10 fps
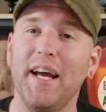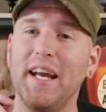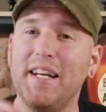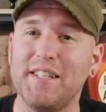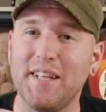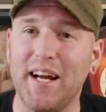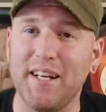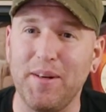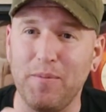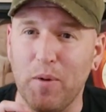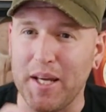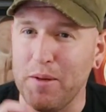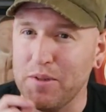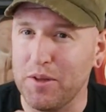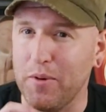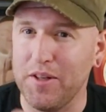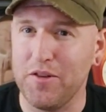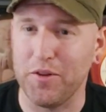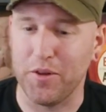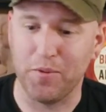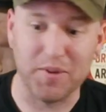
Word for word: he decided what he was going to do